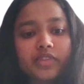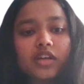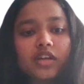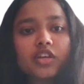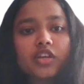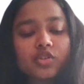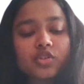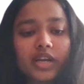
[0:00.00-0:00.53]

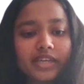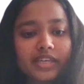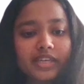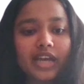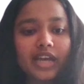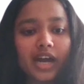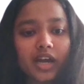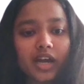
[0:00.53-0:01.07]
So
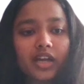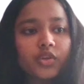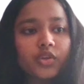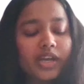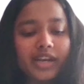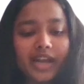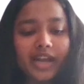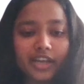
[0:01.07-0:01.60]
like yeah,
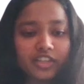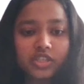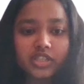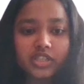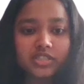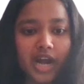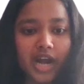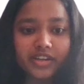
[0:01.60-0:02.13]
you can actually
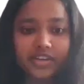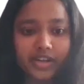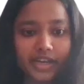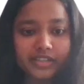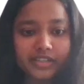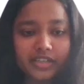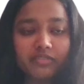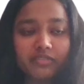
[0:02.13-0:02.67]
start
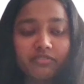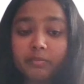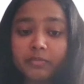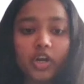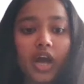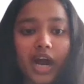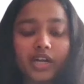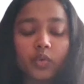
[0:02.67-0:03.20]
writing from
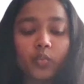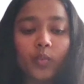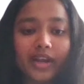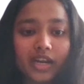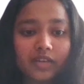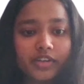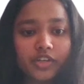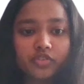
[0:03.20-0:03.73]
your heart
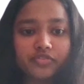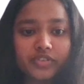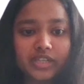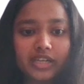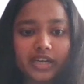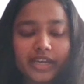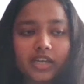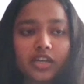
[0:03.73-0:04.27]
whenever you
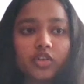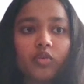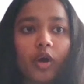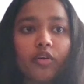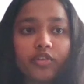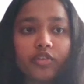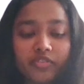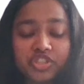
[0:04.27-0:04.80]
feel like you
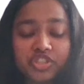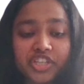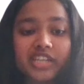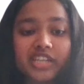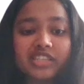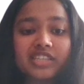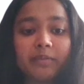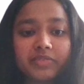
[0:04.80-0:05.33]
have to
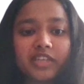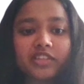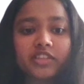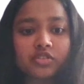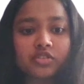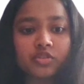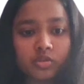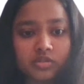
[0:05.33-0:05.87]
share something
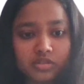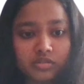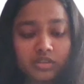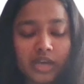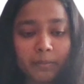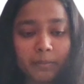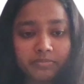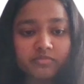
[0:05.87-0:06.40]
this to
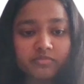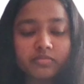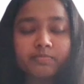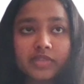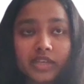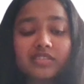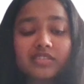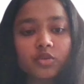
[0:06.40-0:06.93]
some
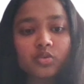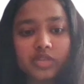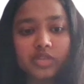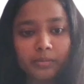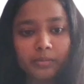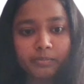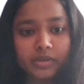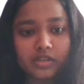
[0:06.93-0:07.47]
things to
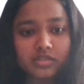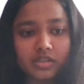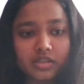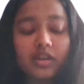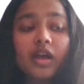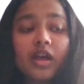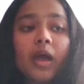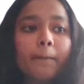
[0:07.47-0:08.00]
some
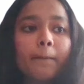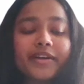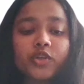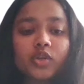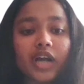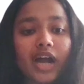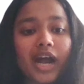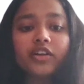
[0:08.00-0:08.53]
person, but
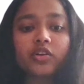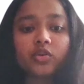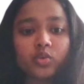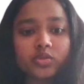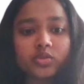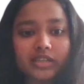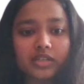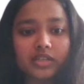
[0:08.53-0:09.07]
you can't
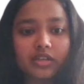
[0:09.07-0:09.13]
do that